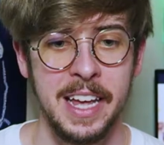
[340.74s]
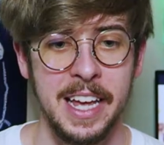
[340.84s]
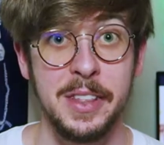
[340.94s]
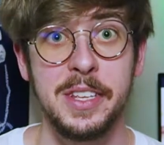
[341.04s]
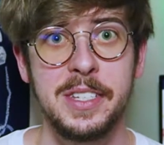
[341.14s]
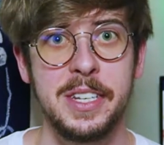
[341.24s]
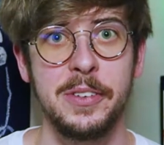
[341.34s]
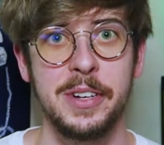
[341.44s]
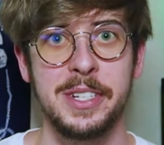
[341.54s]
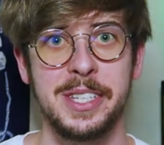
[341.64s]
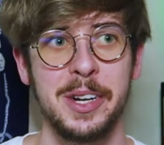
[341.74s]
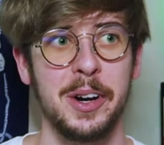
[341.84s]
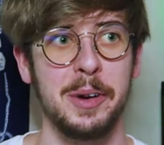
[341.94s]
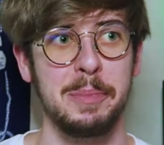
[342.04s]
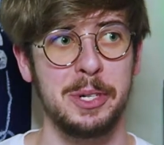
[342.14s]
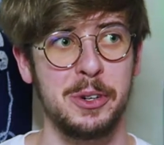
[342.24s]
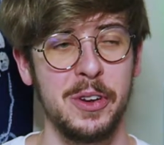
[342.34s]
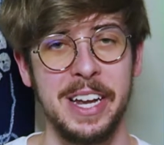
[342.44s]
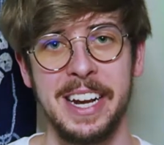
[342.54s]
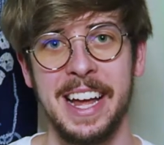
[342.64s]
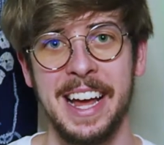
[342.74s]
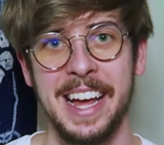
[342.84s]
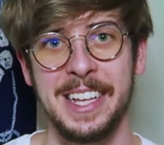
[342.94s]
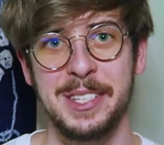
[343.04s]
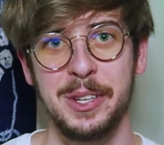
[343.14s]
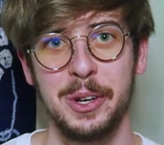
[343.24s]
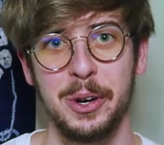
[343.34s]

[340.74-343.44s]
In this series, they're portrayed as